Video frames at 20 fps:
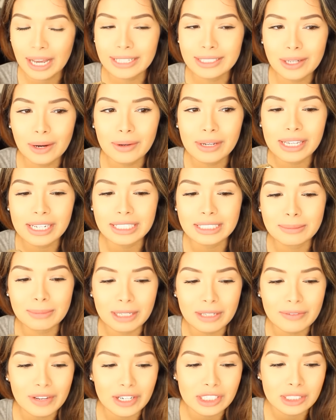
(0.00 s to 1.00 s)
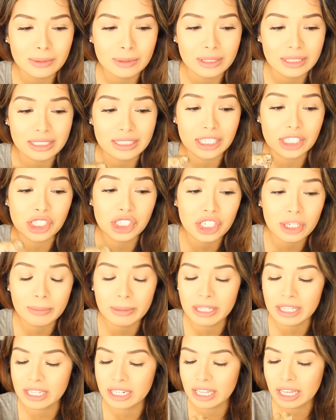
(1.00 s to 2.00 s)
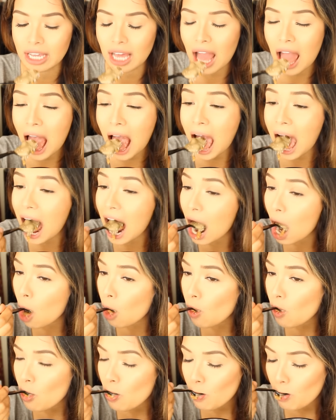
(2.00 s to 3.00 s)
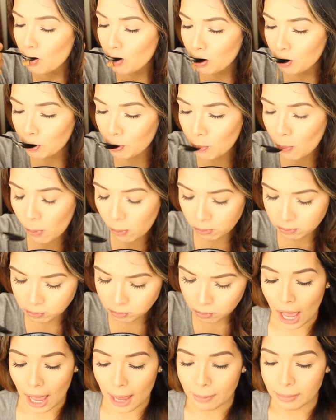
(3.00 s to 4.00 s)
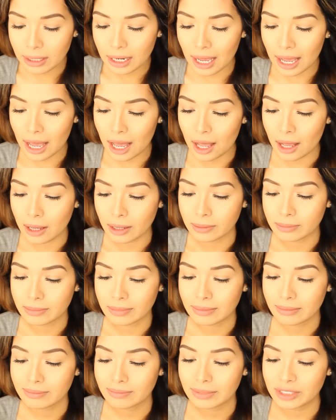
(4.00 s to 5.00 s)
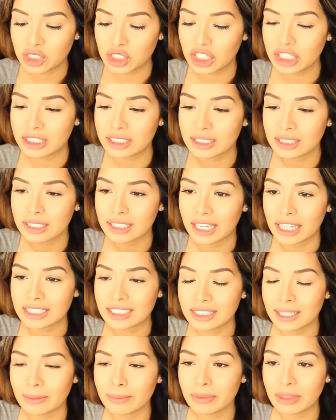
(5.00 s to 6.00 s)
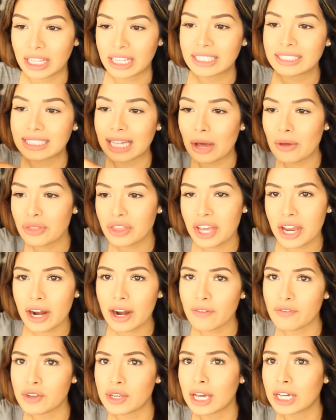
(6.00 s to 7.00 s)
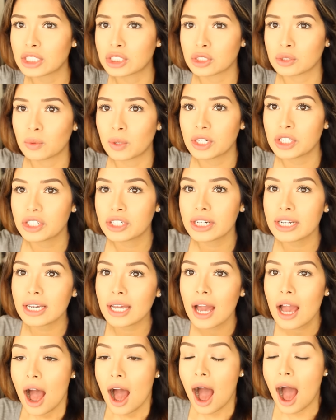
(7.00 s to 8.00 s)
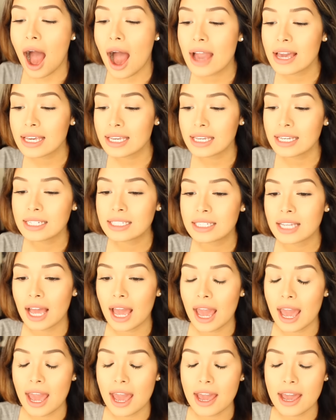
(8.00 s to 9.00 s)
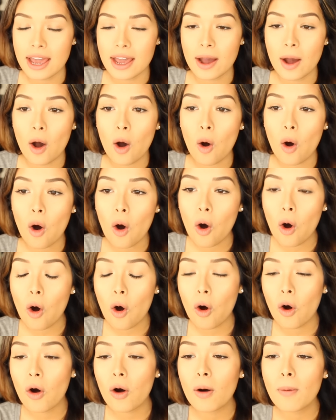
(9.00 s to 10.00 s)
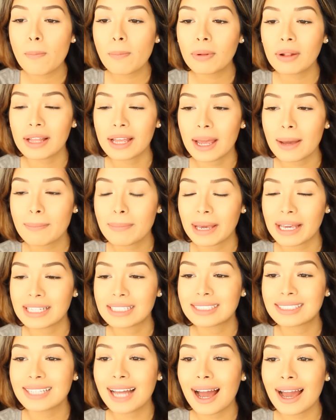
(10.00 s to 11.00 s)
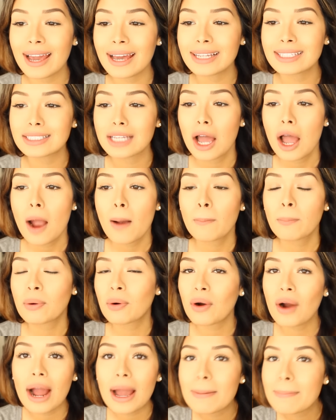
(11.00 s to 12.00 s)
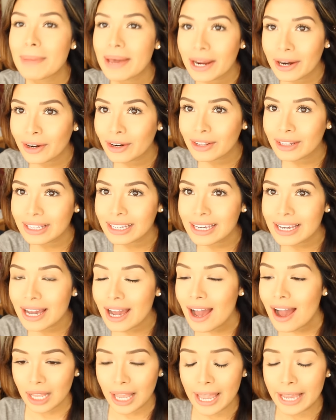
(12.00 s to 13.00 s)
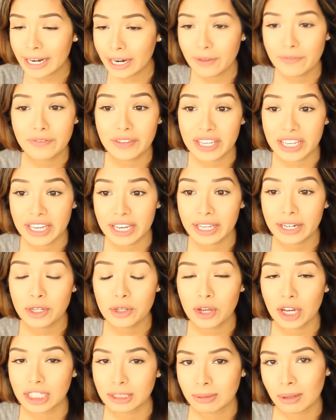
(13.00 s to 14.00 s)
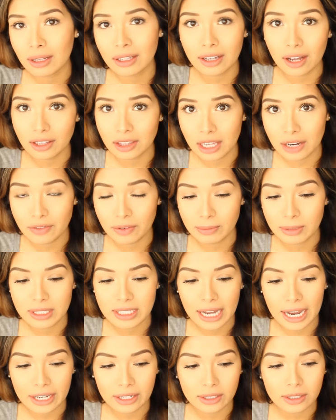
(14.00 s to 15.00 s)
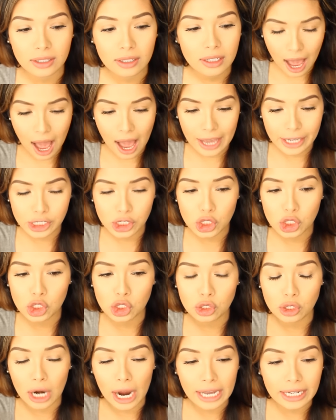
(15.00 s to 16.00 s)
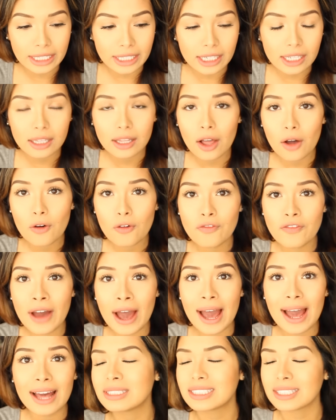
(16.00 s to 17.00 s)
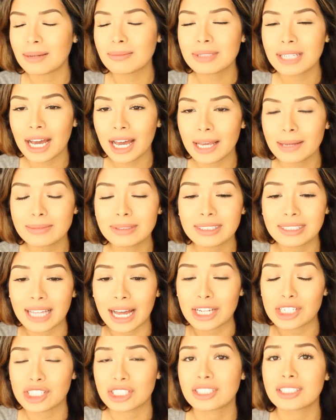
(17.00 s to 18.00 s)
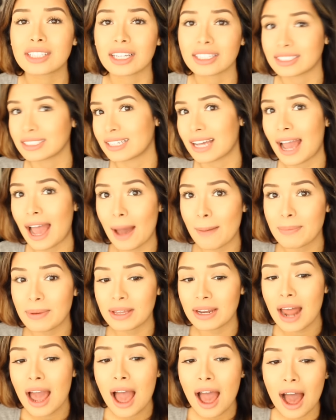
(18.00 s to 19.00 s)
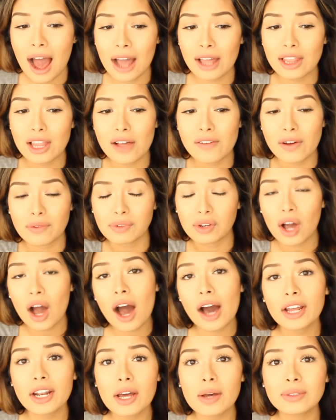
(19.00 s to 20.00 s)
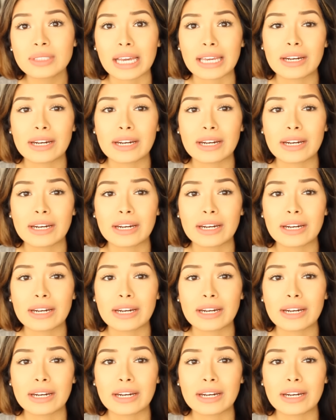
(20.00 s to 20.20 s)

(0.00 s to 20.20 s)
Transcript: I don't eat as many vegetables as I should be eating. Hmm. I'm gonna um just get some things out there if you guys are wondering. I eat a whole plant-based diet primarily and I'm vegan. You guys probably got that from the title. I try to eat low fat. Sometimes that just doesn't happen. I love avocados.